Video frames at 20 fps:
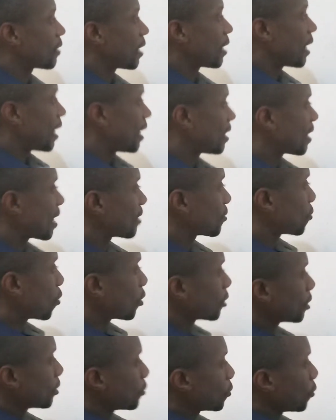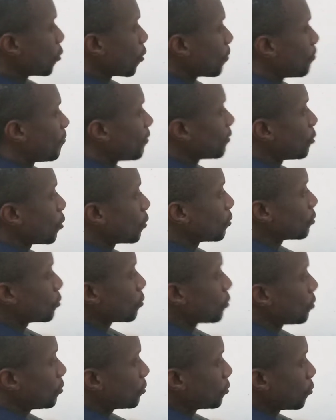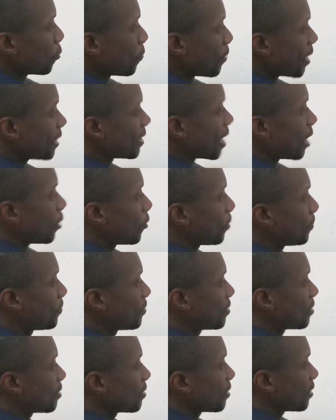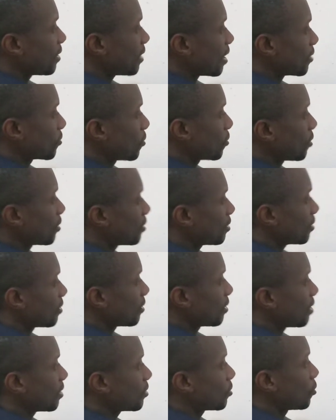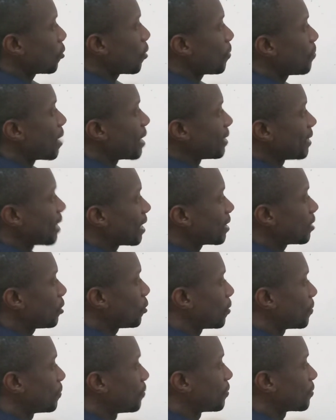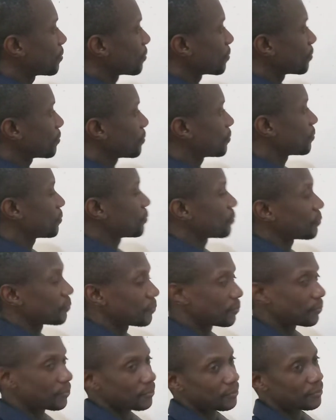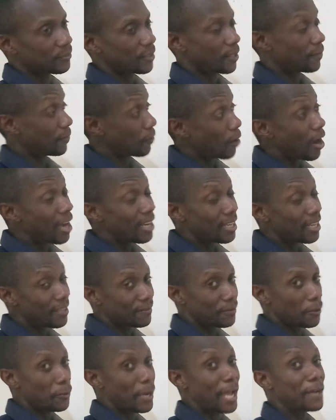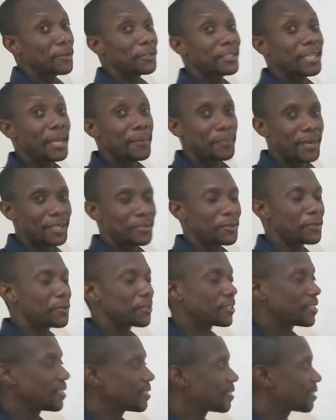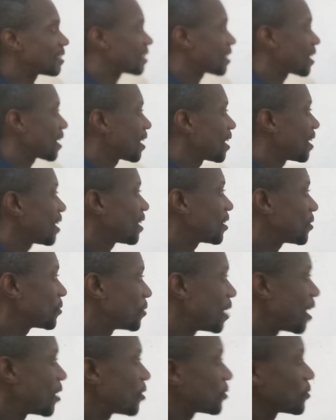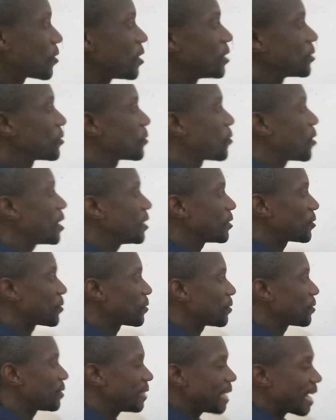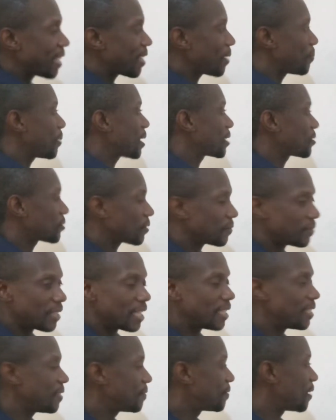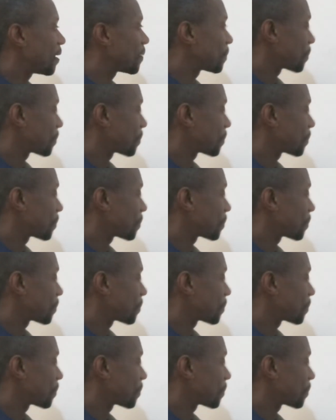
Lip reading: It has got two major lobes. It has got this lobe and that lobe. For our level, we are not hepatologists. We are not going to go into the other parts of the liver.